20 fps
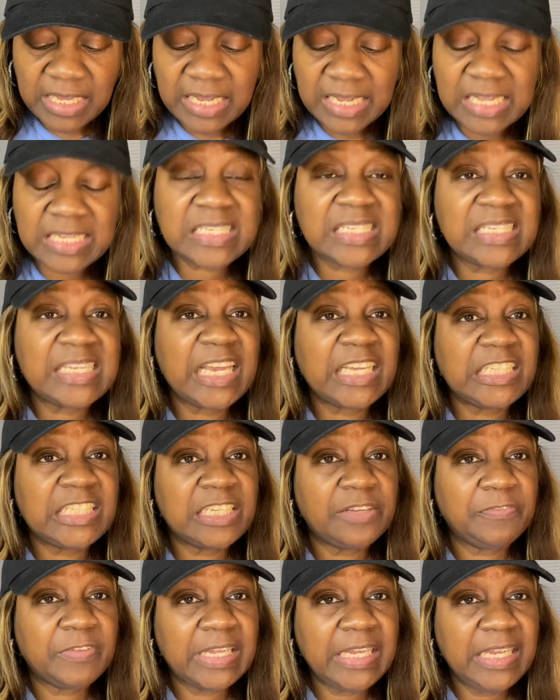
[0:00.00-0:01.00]

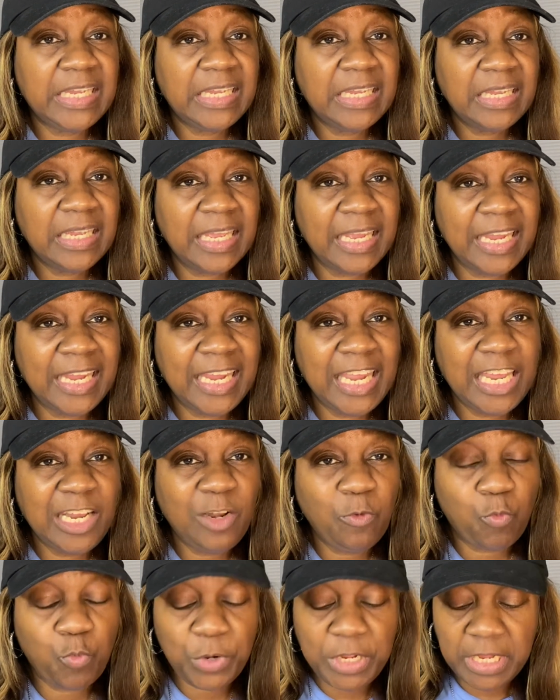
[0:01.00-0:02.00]
consecutively
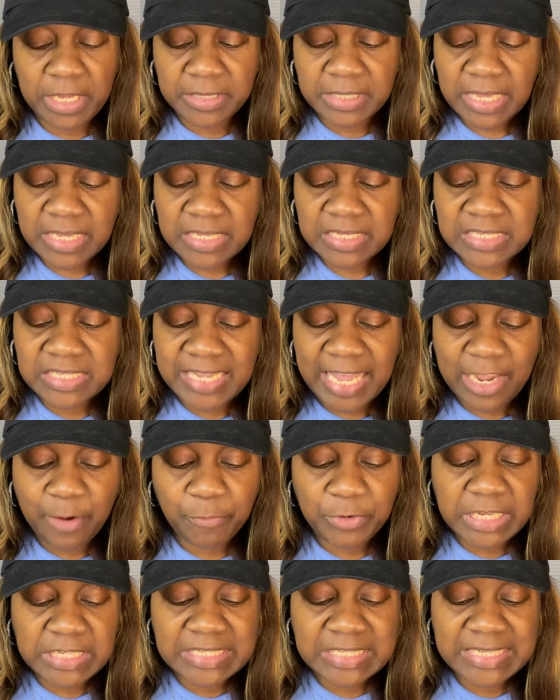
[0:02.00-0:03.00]
and with
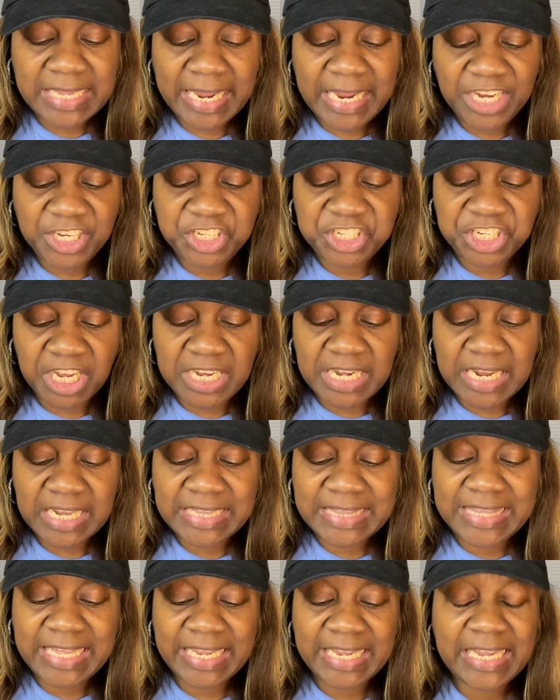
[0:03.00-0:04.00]

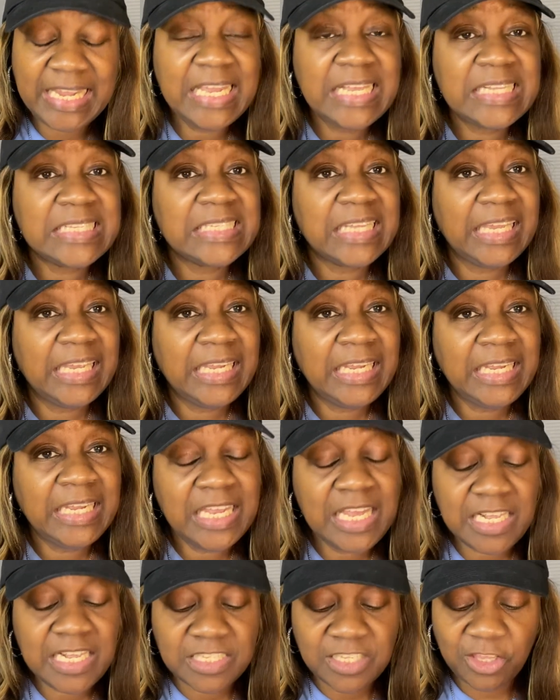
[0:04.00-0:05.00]
synchronization. This
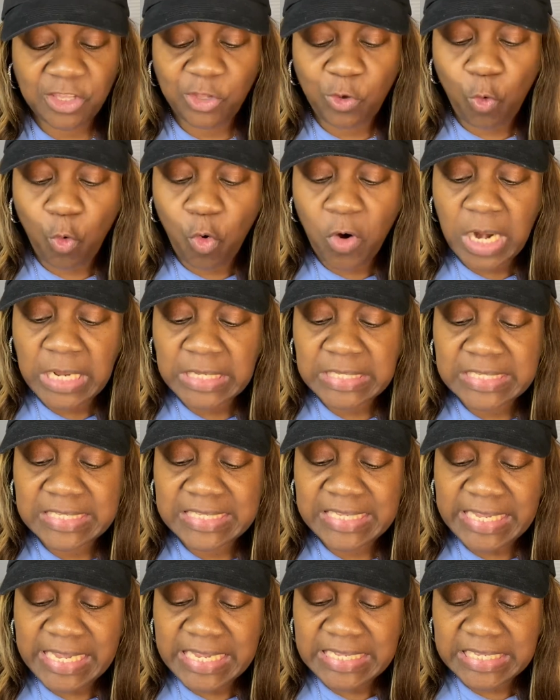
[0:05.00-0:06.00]
is your
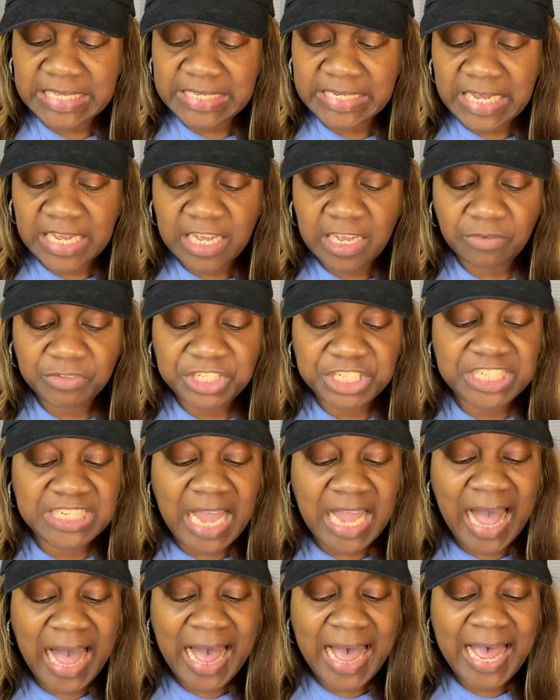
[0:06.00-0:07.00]
season of
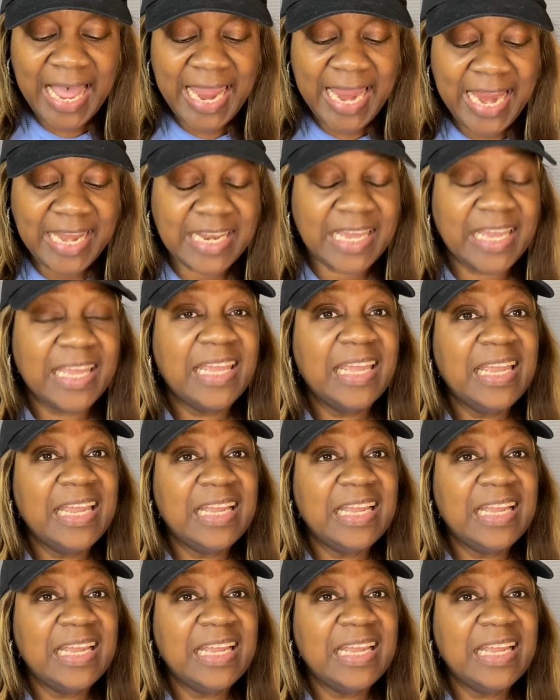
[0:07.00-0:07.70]
shine.